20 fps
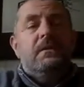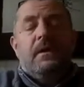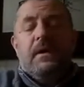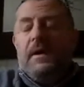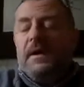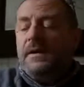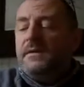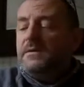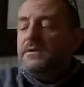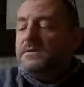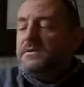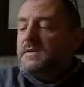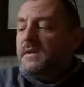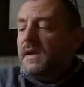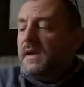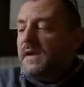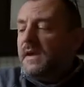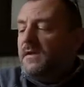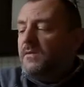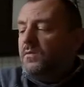and
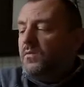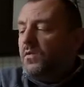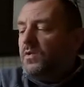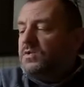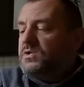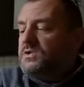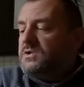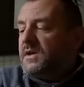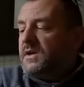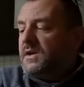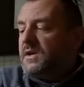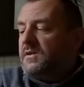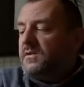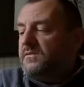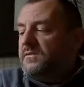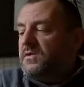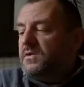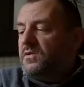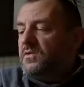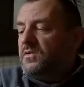watched a
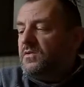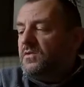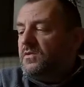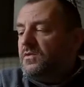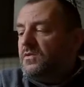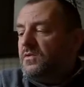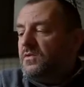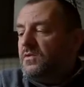review